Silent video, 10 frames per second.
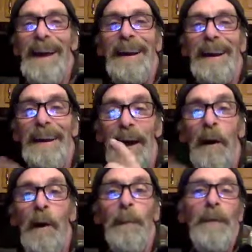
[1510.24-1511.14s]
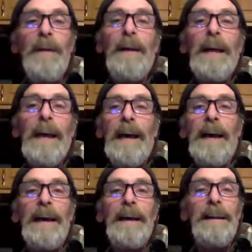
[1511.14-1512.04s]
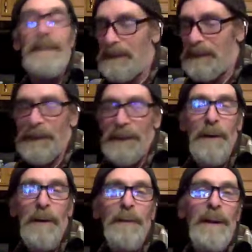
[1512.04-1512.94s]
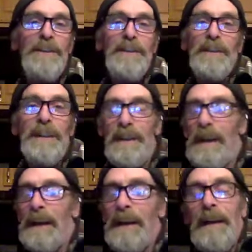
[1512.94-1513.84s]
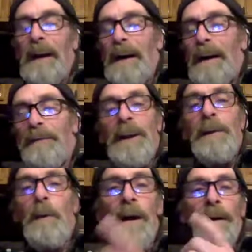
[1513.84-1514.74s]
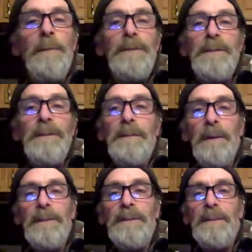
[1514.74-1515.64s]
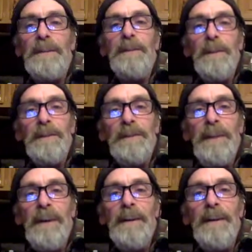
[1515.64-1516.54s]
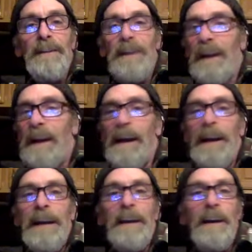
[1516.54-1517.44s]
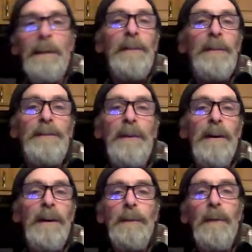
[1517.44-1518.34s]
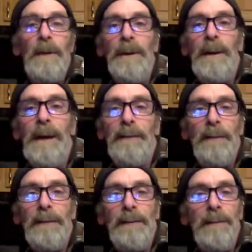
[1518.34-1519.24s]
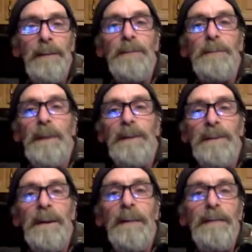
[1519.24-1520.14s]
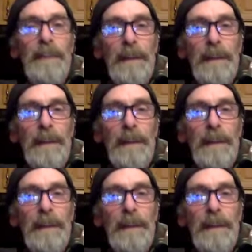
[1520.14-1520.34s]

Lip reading: I'd help. And eventually Frank Walker was a farrier that's like, hey, I can't come out this far anymore. You're gonna have to learn to do this by yourself.